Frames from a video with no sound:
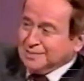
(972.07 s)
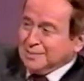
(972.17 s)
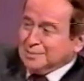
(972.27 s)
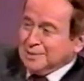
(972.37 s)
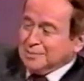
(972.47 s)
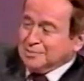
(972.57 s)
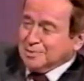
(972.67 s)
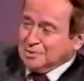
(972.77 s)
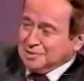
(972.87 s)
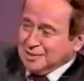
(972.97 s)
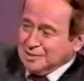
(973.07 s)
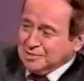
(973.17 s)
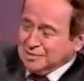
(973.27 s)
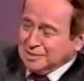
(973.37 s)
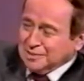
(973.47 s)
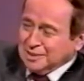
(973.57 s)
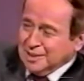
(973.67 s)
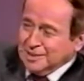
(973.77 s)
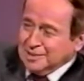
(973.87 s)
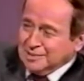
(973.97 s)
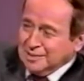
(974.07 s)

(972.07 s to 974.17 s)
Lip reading: They tell me her name is Jo Celine. She's on Canadian